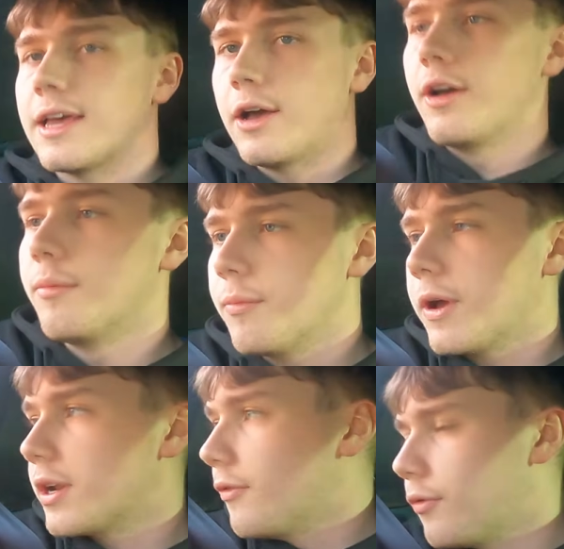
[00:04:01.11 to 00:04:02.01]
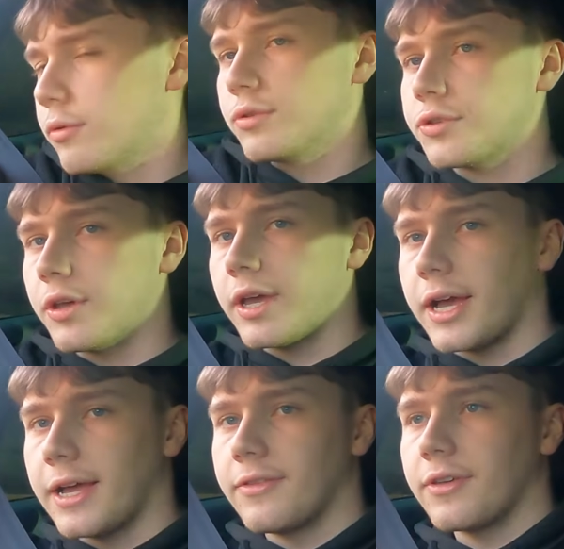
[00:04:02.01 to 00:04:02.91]
And I've also
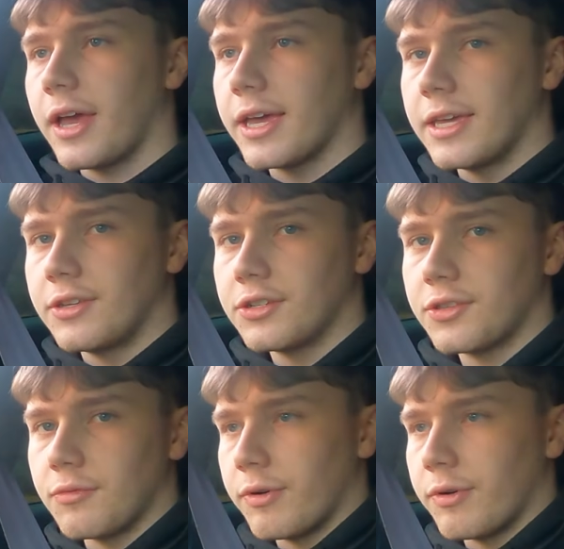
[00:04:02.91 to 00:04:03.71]
had just a